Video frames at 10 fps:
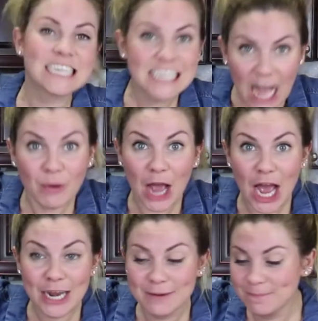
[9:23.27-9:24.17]
so
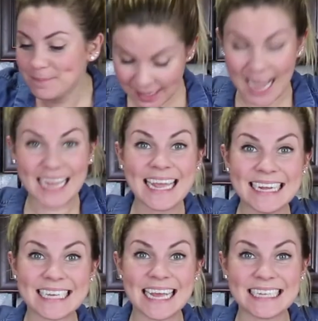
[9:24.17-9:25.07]
good. I
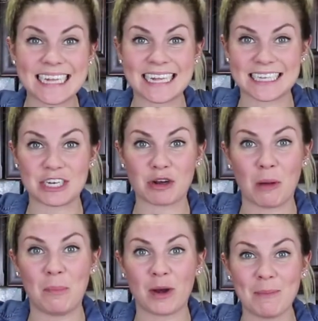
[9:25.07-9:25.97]
can't taste test it or
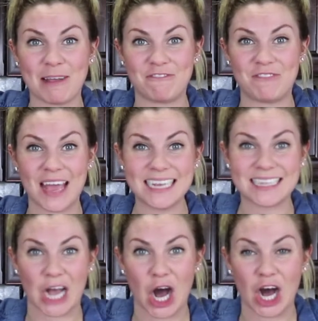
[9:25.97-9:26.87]
I'll burn my
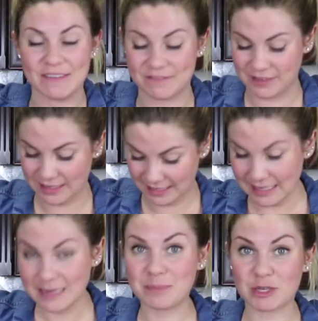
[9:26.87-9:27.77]
face off.
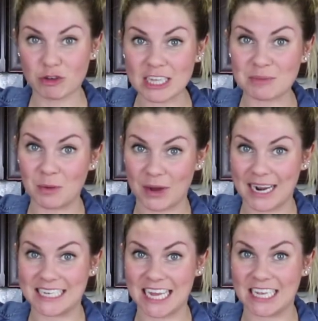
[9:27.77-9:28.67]
But trust me when I
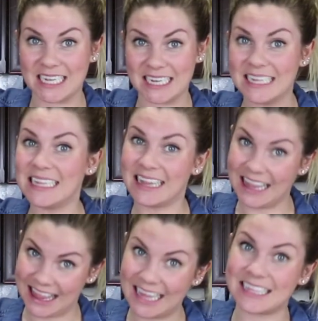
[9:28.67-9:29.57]
tell you,
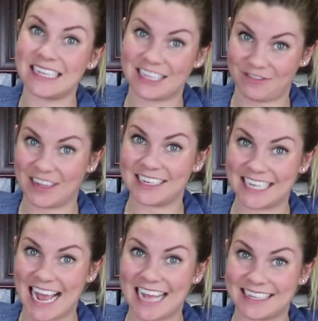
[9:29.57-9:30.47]
this is
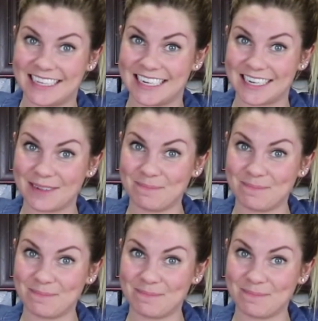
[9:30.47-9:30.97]
fantastic.